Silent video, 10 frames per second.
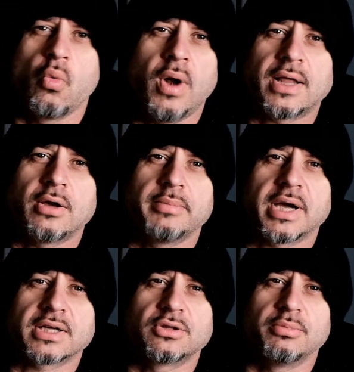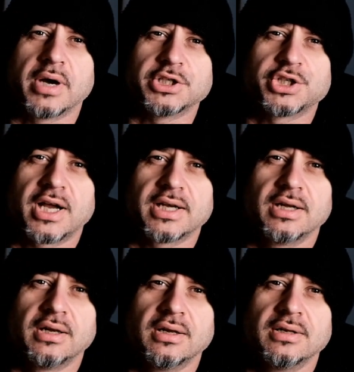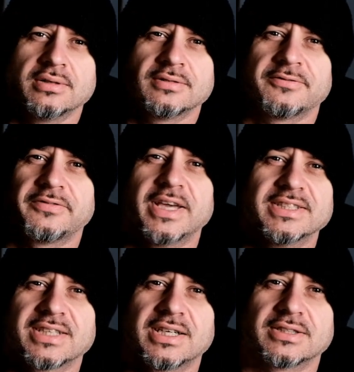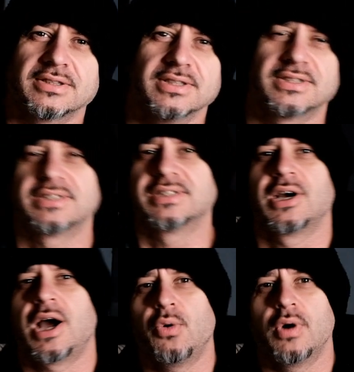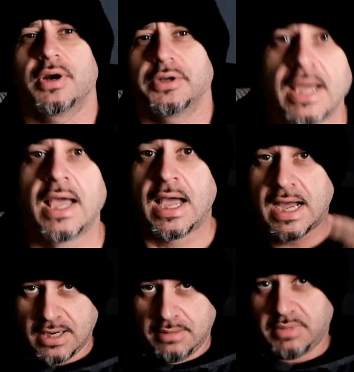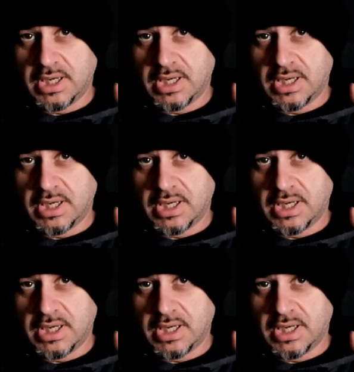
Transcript: Welcome back to my channel, Face Artist. How are you? I'm back